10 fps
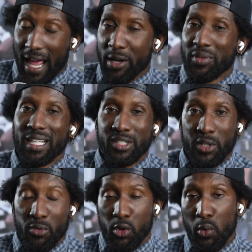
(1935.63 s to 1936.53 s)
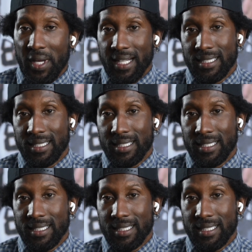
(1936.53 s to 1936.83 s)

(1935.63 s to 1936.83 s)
I don't think she'll do it.